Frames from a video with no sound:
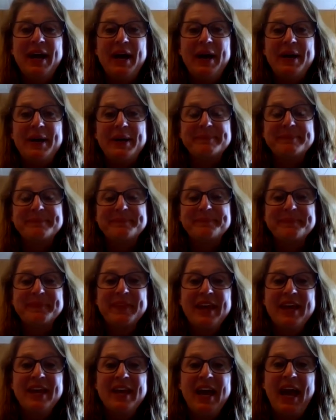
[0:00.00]

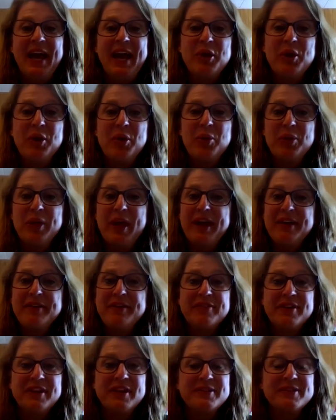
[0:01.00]
I know
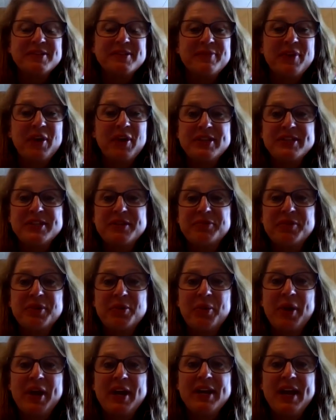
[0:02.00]
life is very different
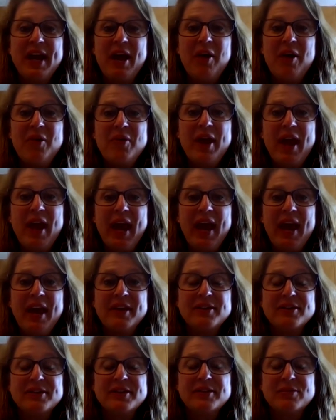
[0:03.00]
right now
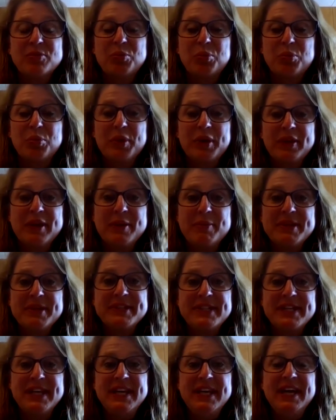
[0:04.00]
and really
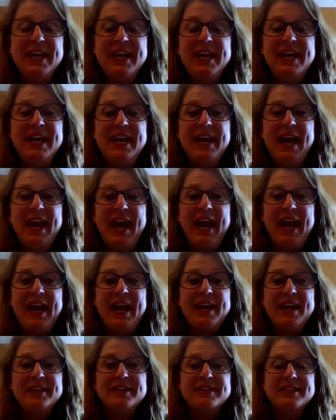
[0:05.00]
busy,
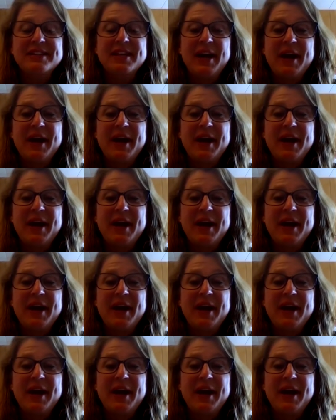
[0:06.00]
and